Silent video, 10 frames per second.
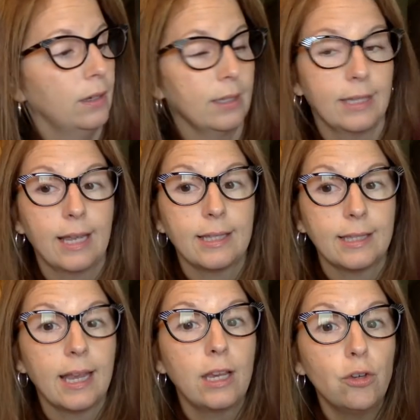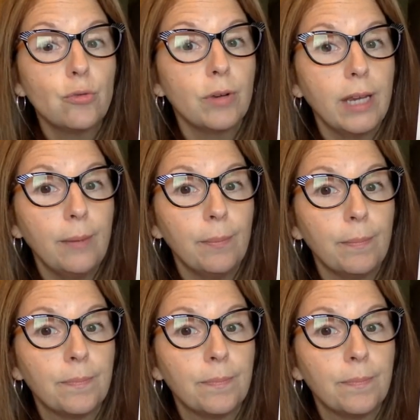Does that say dream?